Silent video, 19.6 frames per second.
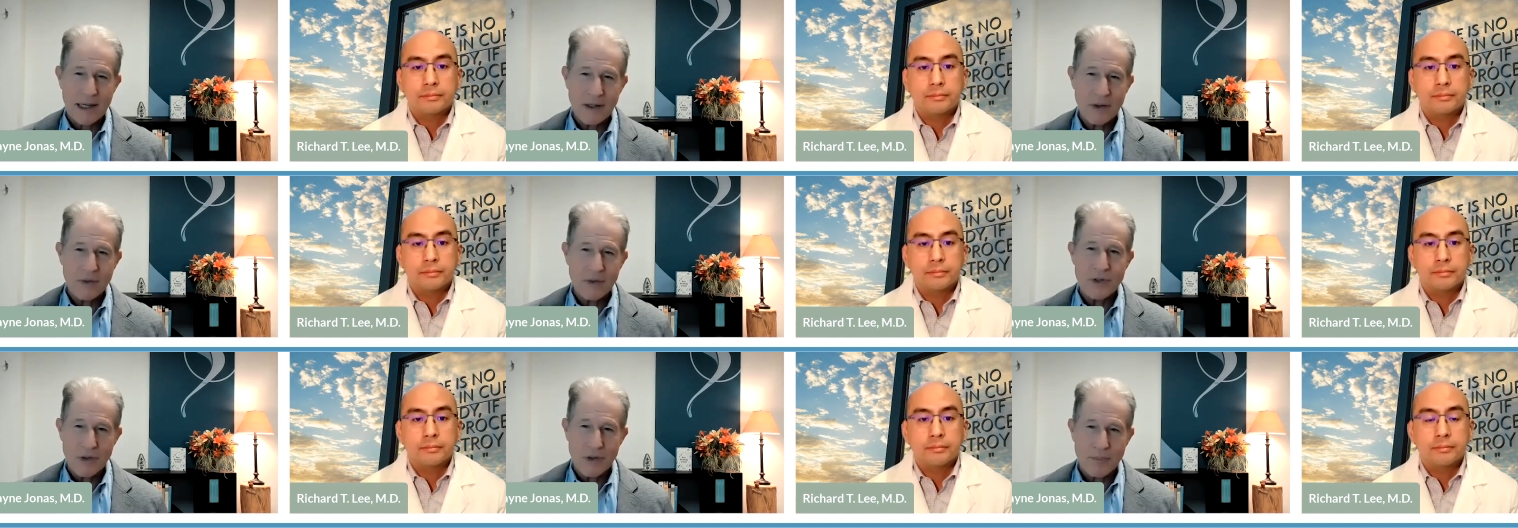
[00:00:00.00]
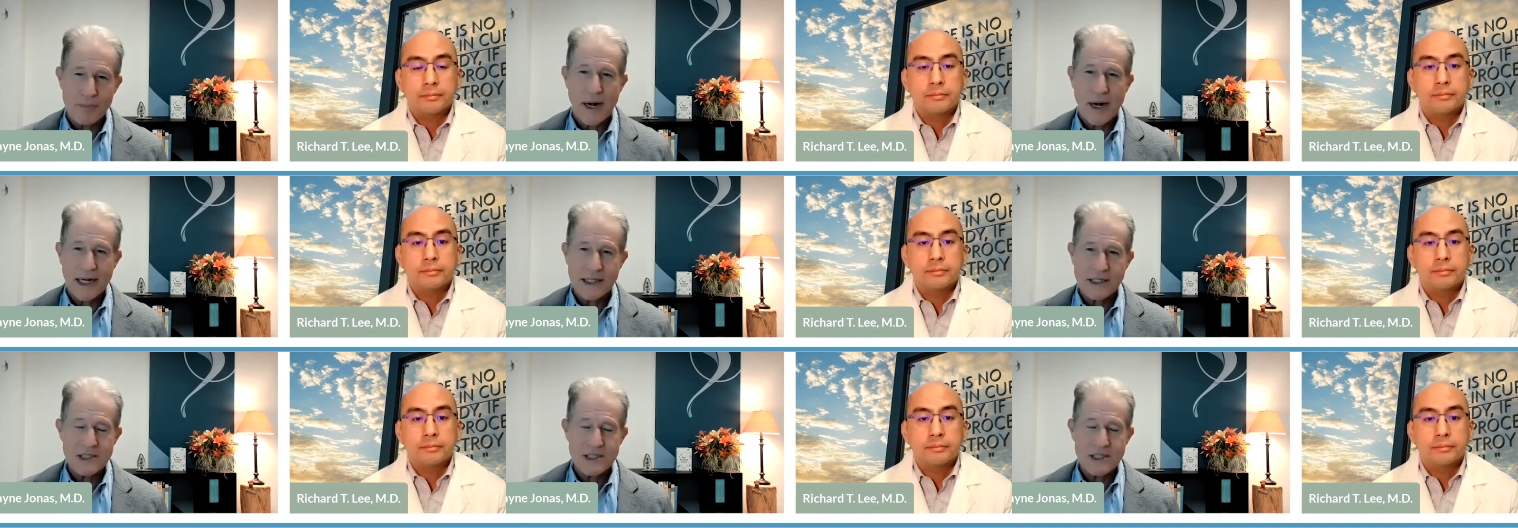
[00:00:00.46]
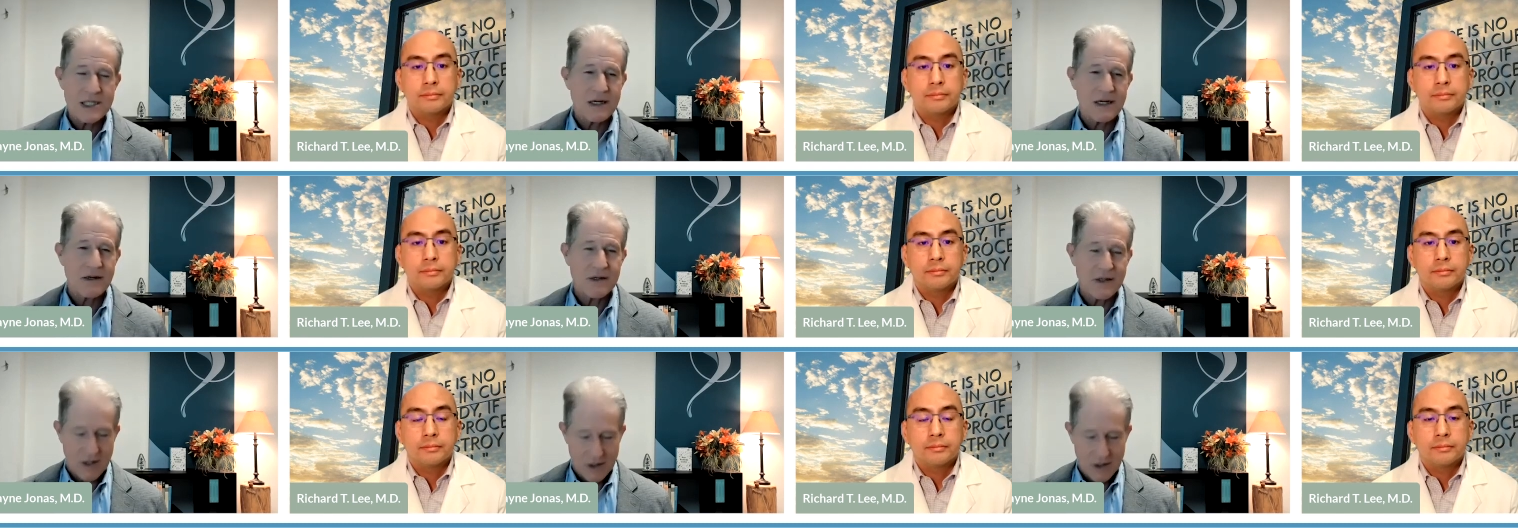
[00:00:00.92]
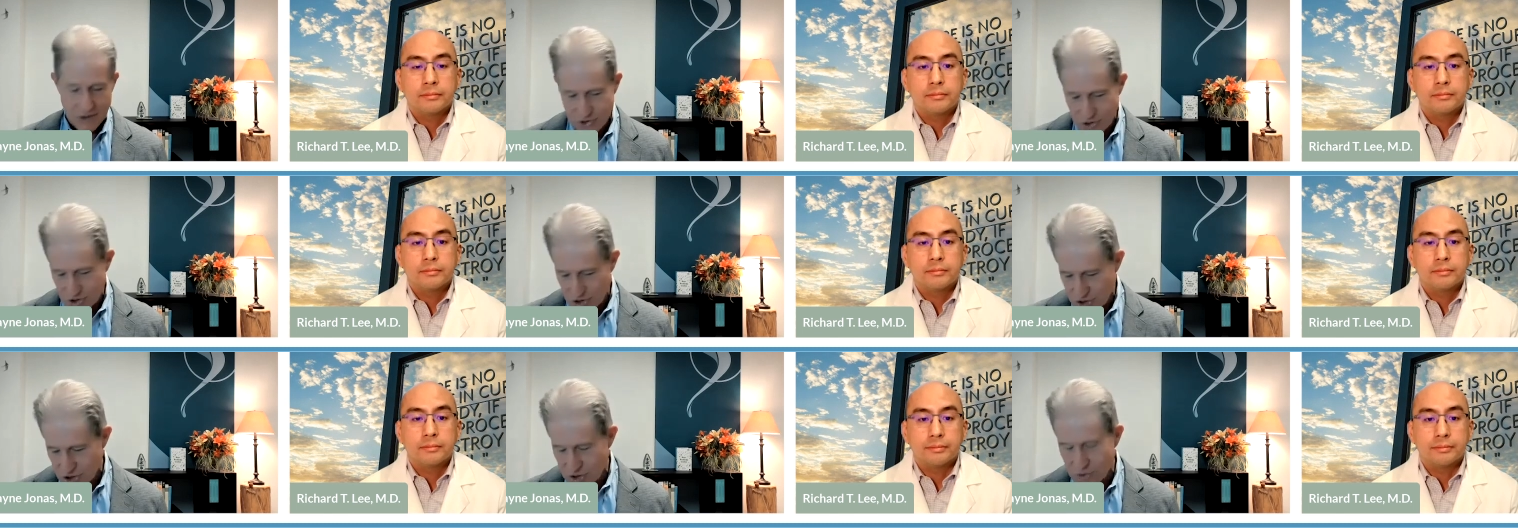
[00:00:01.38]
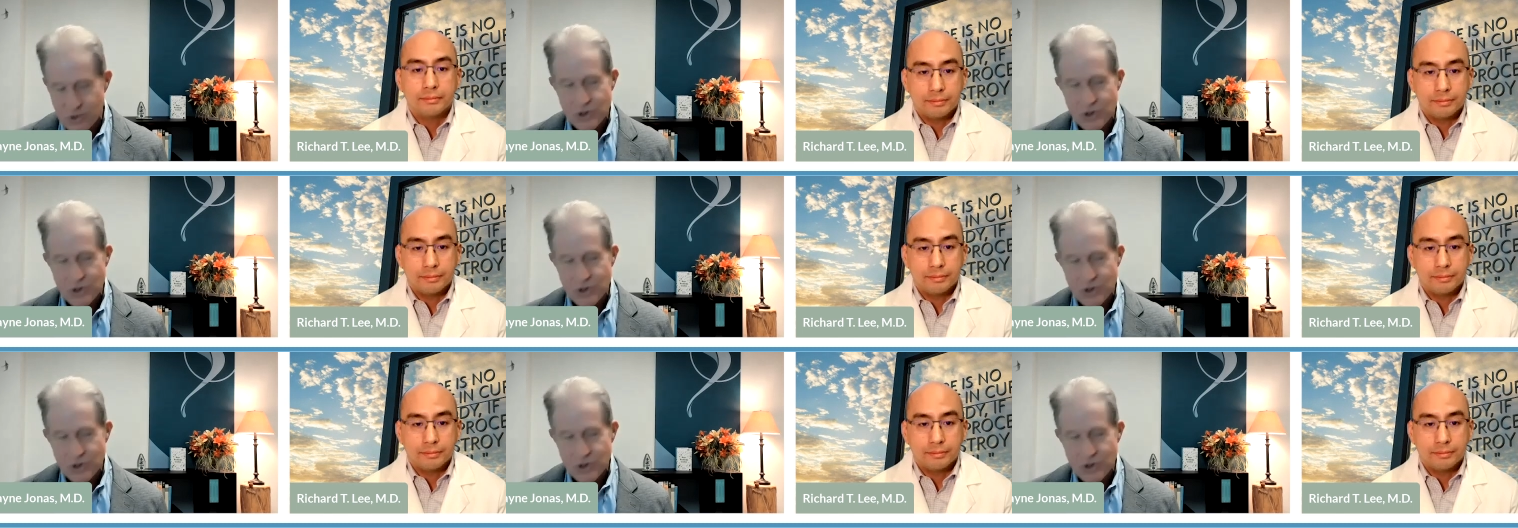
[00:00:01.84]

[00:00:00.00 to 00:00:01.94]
Speaker 1: I know you're a practicing oncologist.